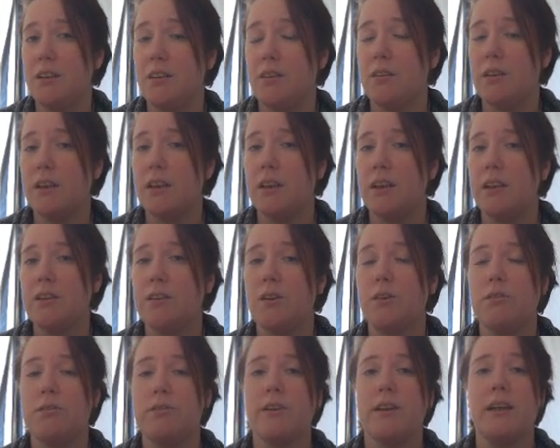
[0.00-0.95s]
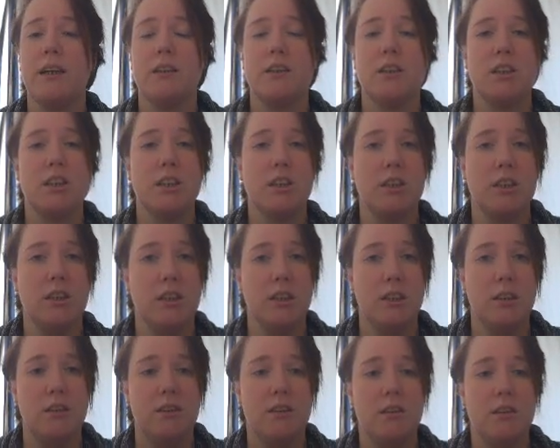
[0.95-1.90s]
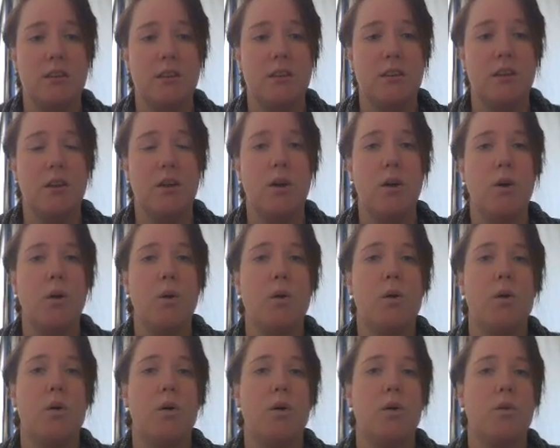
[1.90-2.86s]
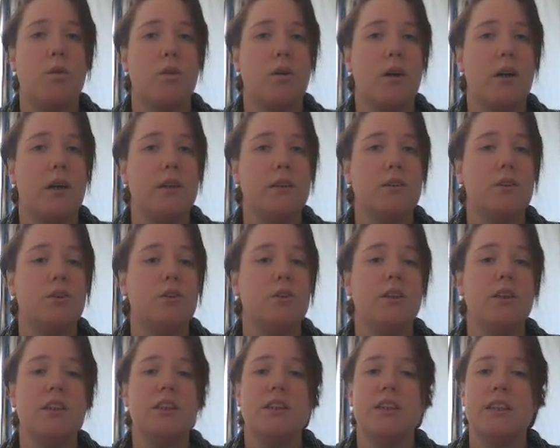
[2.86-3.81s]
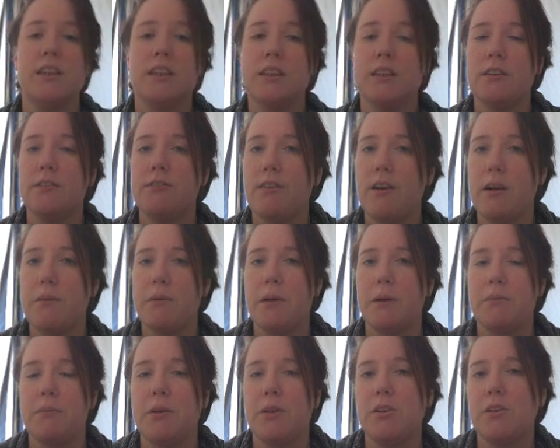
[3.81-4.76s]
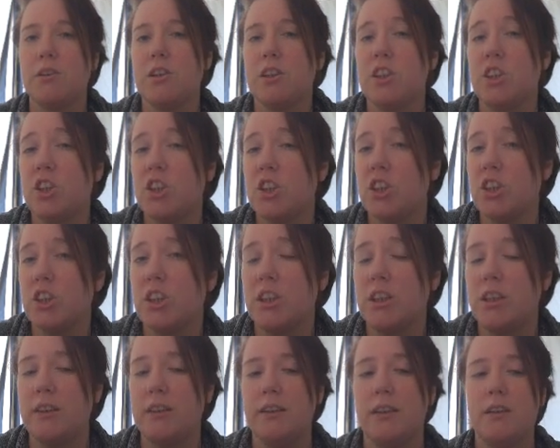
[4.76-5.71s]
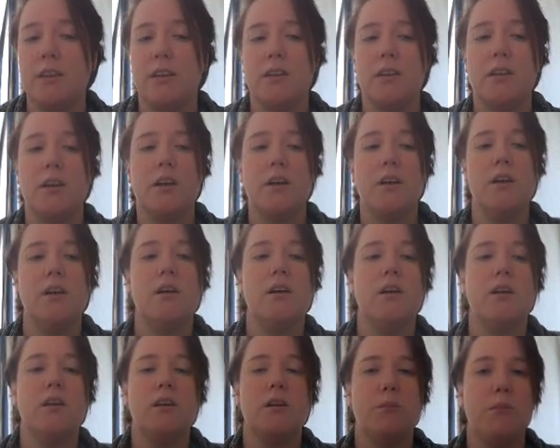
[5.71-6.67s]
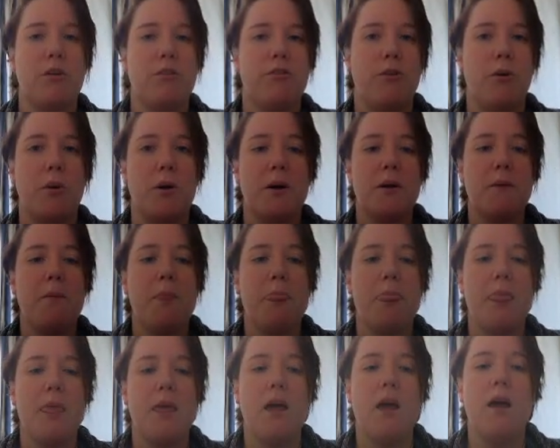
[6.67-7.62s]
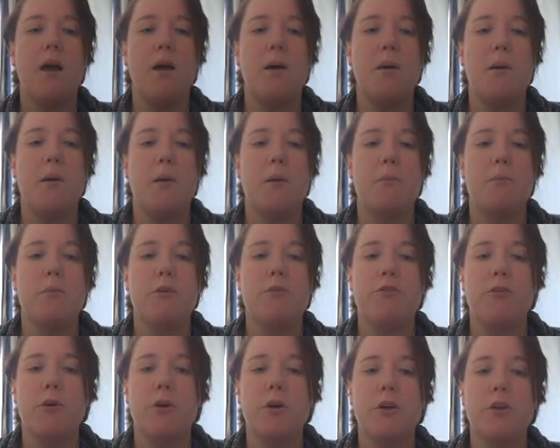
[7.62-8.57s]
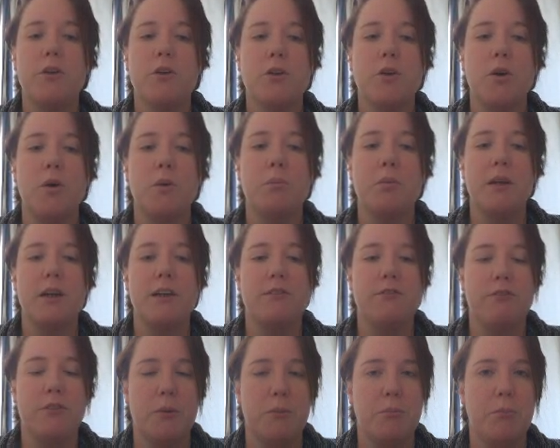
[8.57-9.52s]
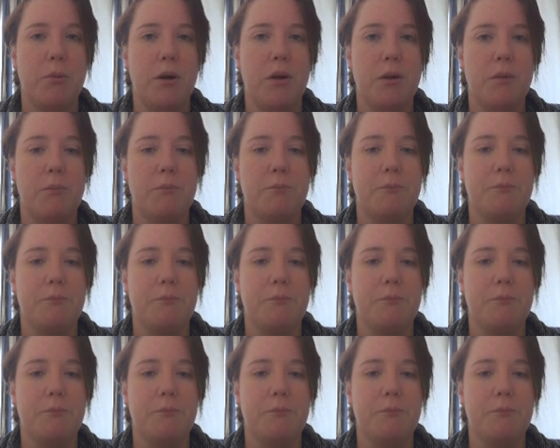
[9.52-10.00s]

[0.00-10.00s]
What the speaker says: Okay, don't forget she. Right, you need to change the verb here because it's she. Number 4, before you go play football,